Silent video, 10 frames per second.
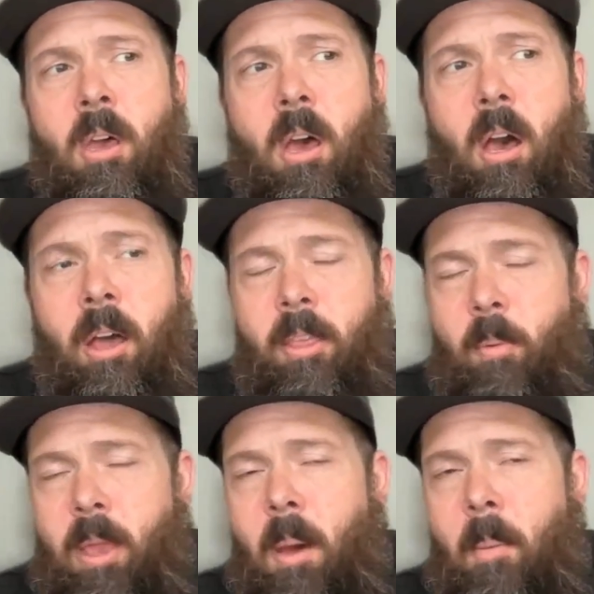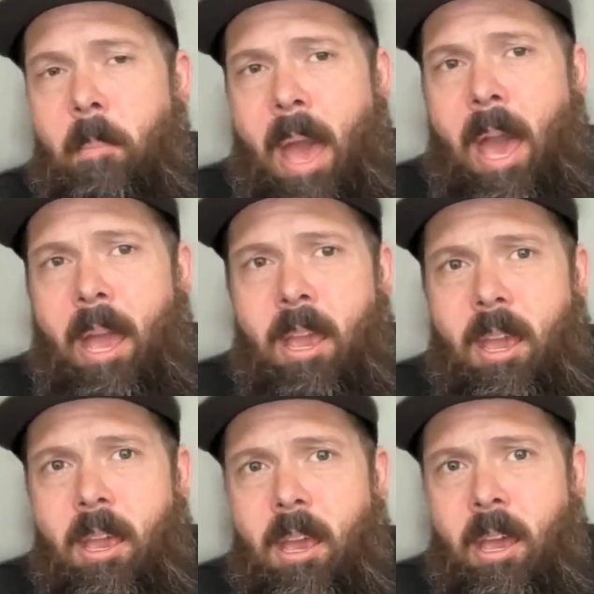And then we come back
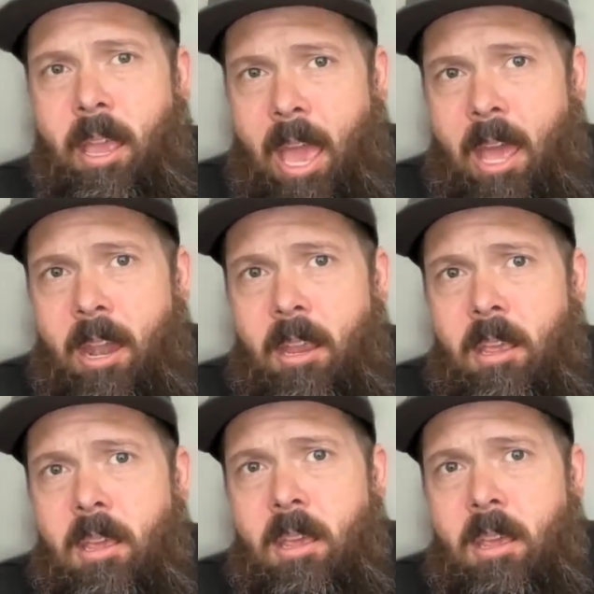again